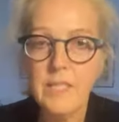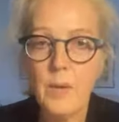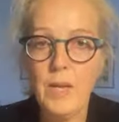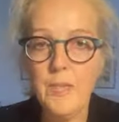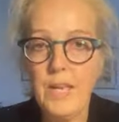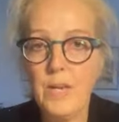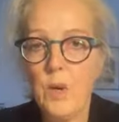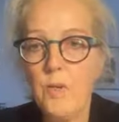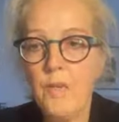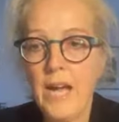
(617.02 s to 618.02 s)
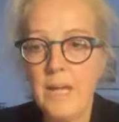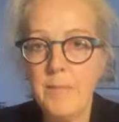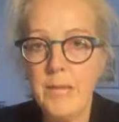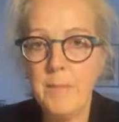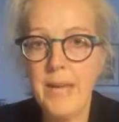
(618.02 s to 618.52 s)
So if that offer
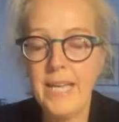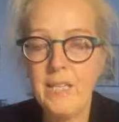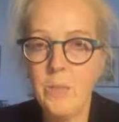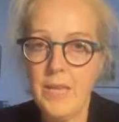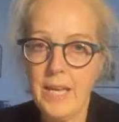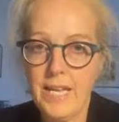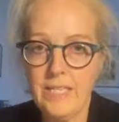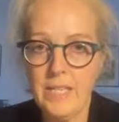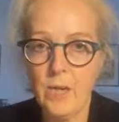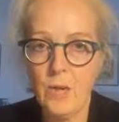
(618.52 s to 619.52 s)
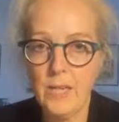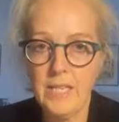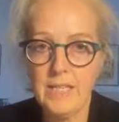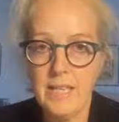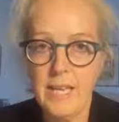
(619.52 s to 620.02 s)
had been made with a heading on
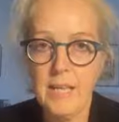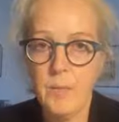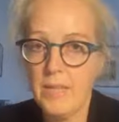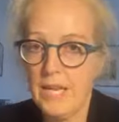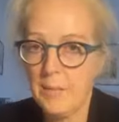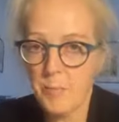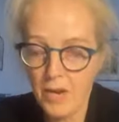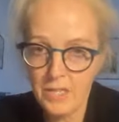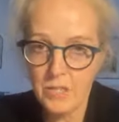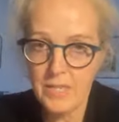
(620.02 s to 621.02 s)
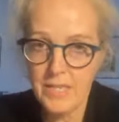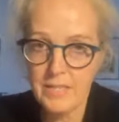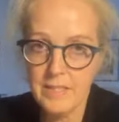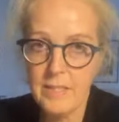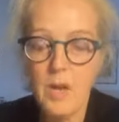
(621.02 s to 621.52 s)
it saying without
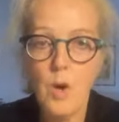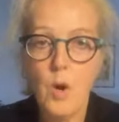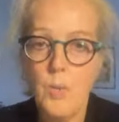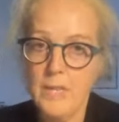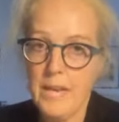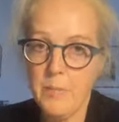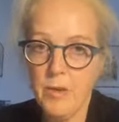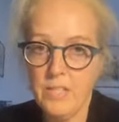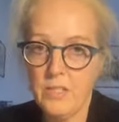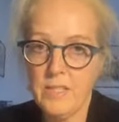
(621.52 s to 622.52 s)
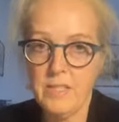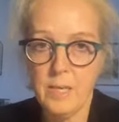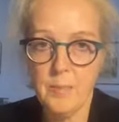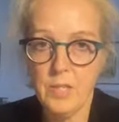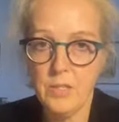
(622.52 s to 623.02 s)
prejudice or without prejudice
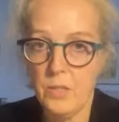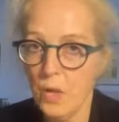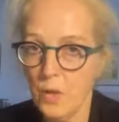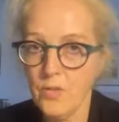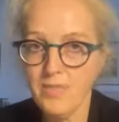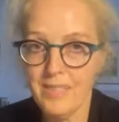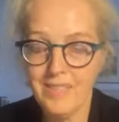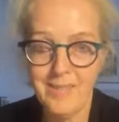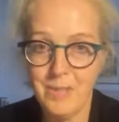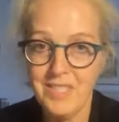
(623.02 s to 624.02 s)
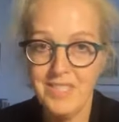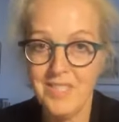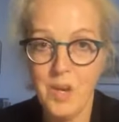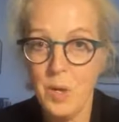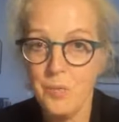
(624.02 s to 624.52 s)
subject to costs, which is
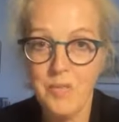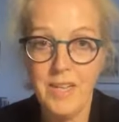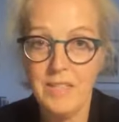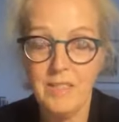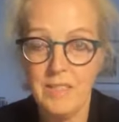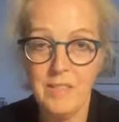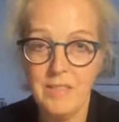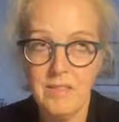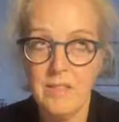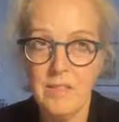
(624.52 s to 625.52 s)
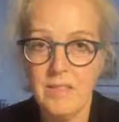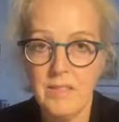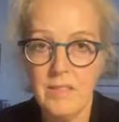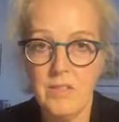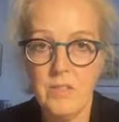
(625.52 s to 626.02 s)
an old phrase that
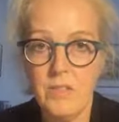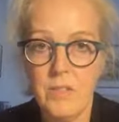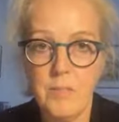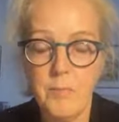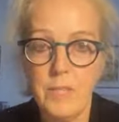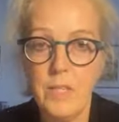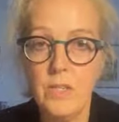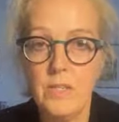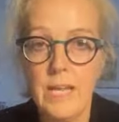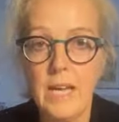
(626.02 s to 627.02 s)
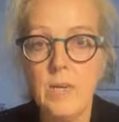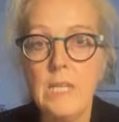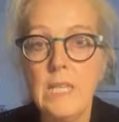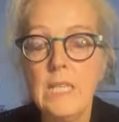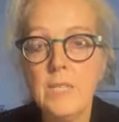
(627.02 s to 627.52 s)
just shouldn't even be used now.
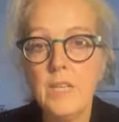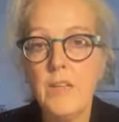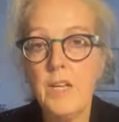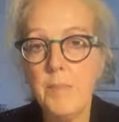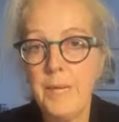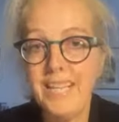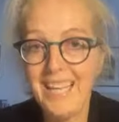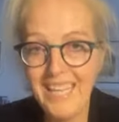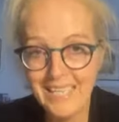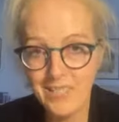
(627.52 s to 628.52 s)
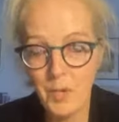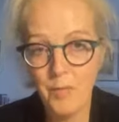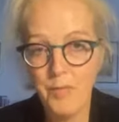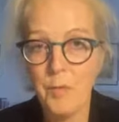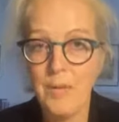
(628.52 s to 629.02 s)
So if it had been a hidden
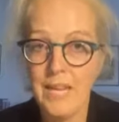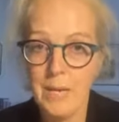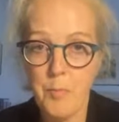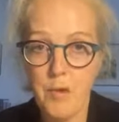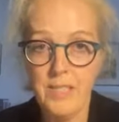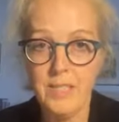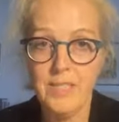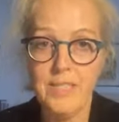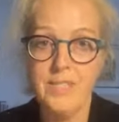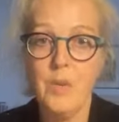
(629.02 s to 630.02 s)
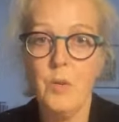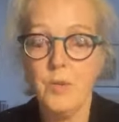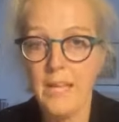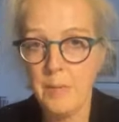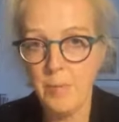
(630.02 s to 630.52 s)
offer without prejudice or
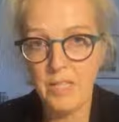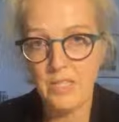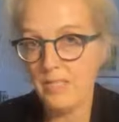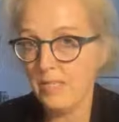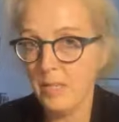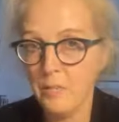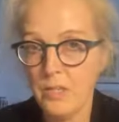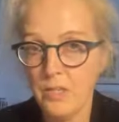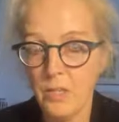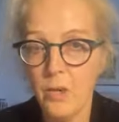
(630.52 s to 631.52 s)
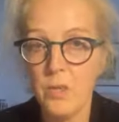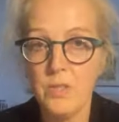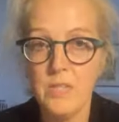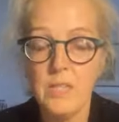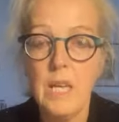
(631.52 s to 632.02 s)
without prejudice subject to
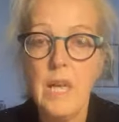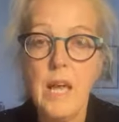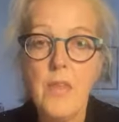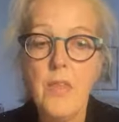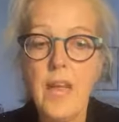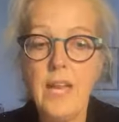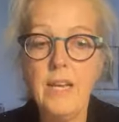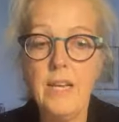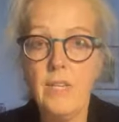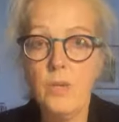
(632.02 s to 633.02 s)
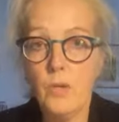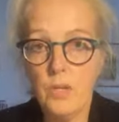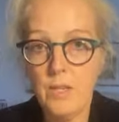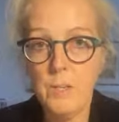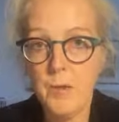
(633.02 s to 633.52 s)
costs, then you
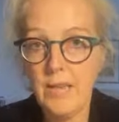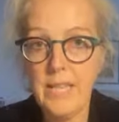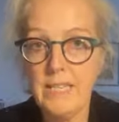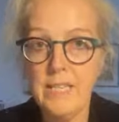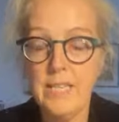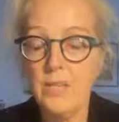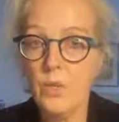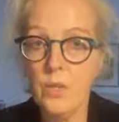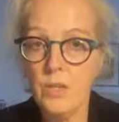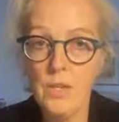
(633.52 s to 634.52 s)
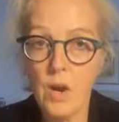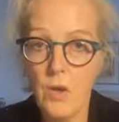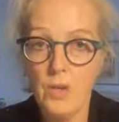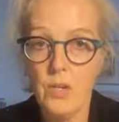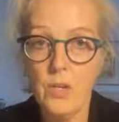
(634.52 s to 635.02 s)
couldn't bring that in. You couldn't
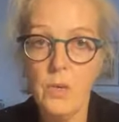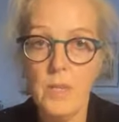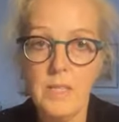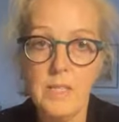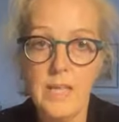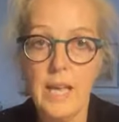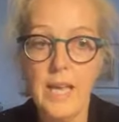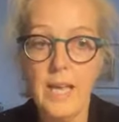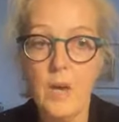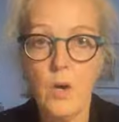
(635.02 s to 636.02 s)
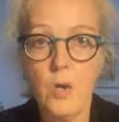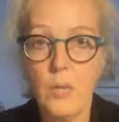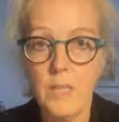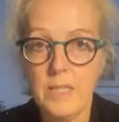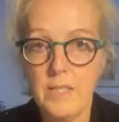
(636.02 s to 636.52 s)
argue and say, oh,
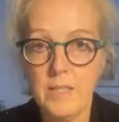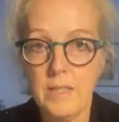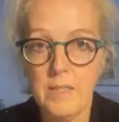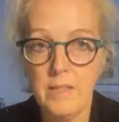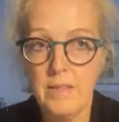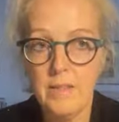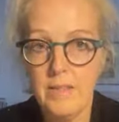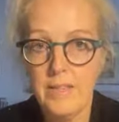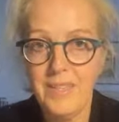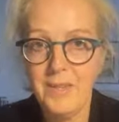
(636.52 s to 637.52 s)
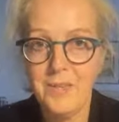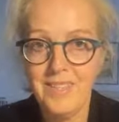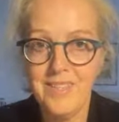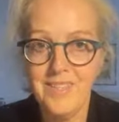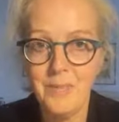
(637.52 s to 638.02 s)
we didn't, we
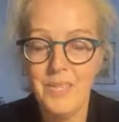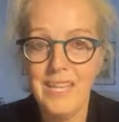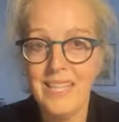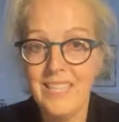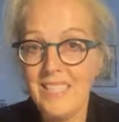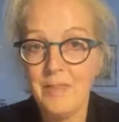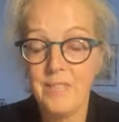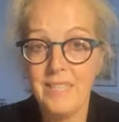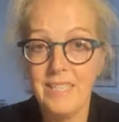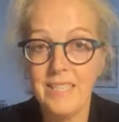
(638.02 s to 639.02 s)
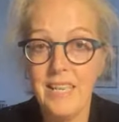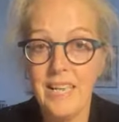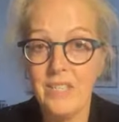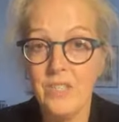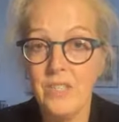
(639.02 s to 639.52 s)
wouldn't need to have this
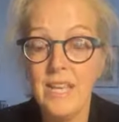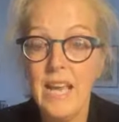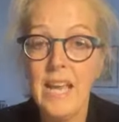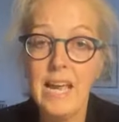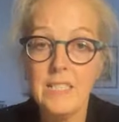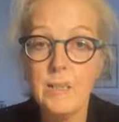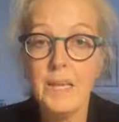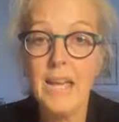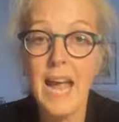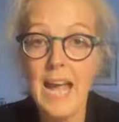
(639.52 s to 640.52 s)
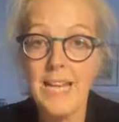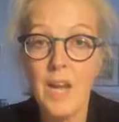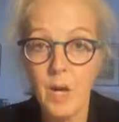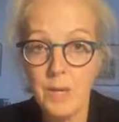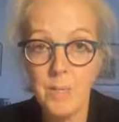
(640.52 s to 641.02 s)
litigation. It has to be
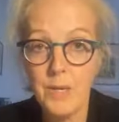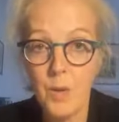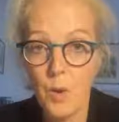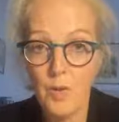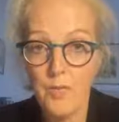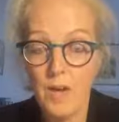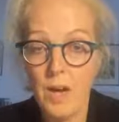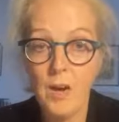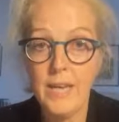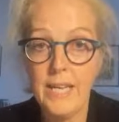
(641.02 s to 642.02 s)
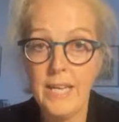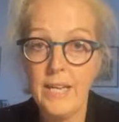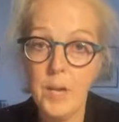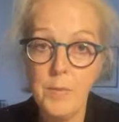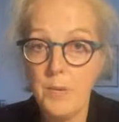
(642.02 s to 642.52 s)
an open offer, i.e.
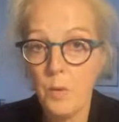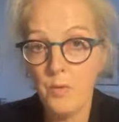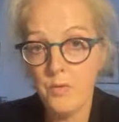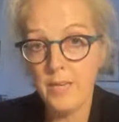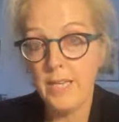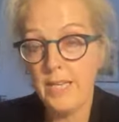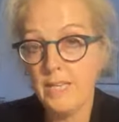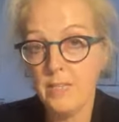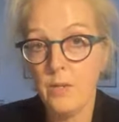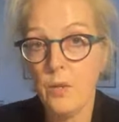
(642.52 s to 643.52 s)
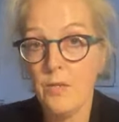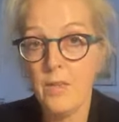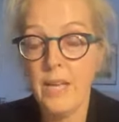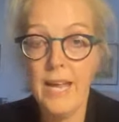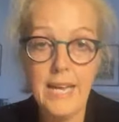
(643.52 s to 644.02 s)
an open offer is an offer
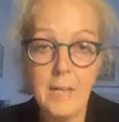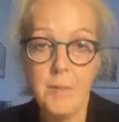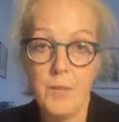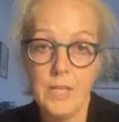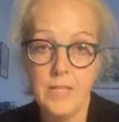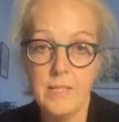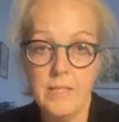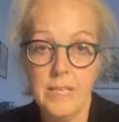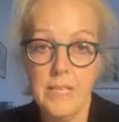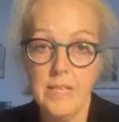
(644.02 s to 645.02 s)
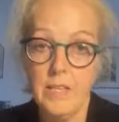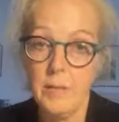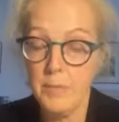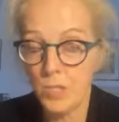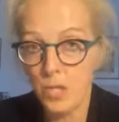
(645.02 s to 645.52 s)
that anybody can see, that
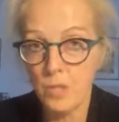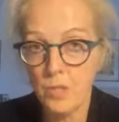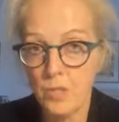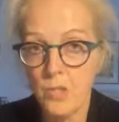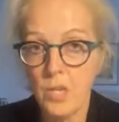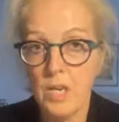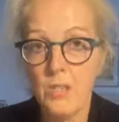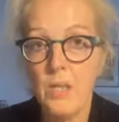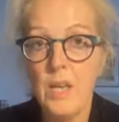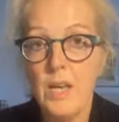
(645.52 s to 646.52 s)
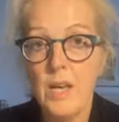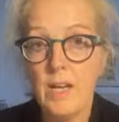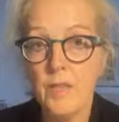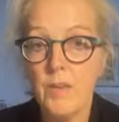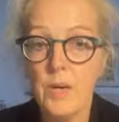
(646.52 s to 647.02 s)
can be shown to the judge
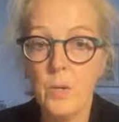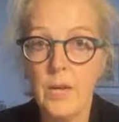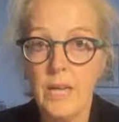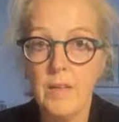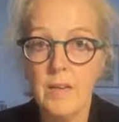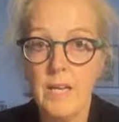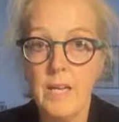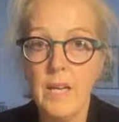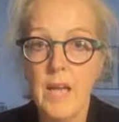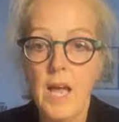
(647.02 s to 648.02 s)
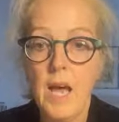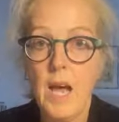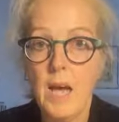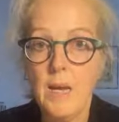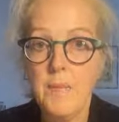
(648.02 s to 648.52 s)
at the final hearing.
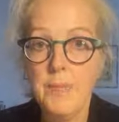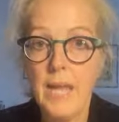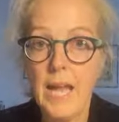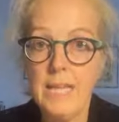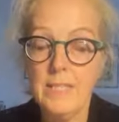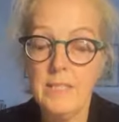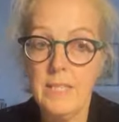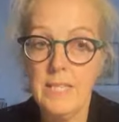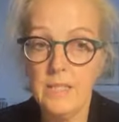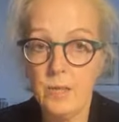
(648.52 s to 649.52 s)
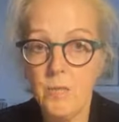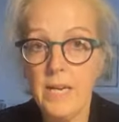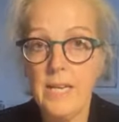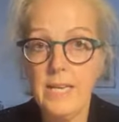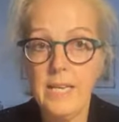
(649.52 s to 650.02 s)
And it's a
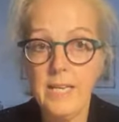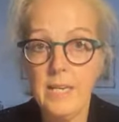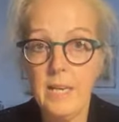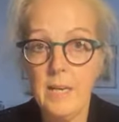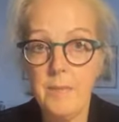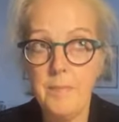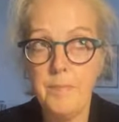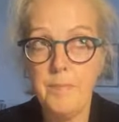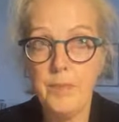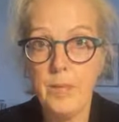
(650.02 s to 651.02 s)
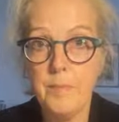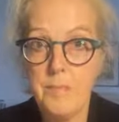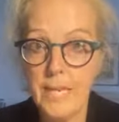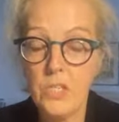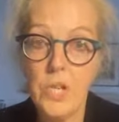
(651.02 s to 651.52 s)
really
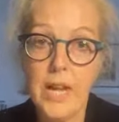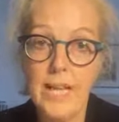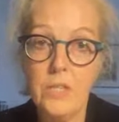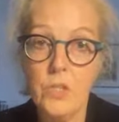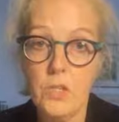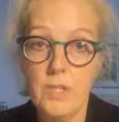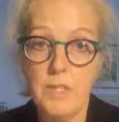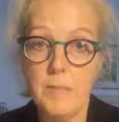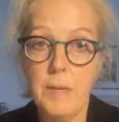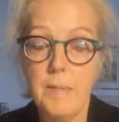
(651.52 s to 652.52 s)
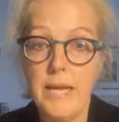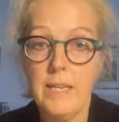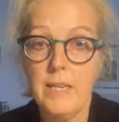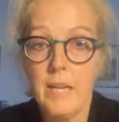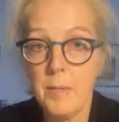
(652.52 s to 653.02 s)
big change that's been
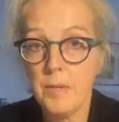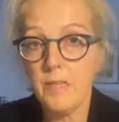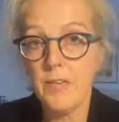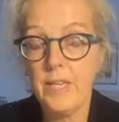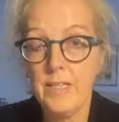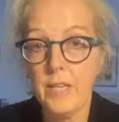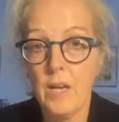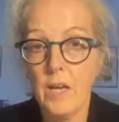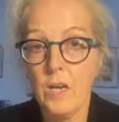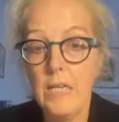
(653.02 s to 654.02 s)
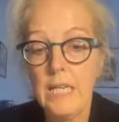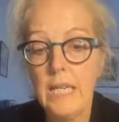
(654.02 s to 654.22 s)
made in a couple of years ago.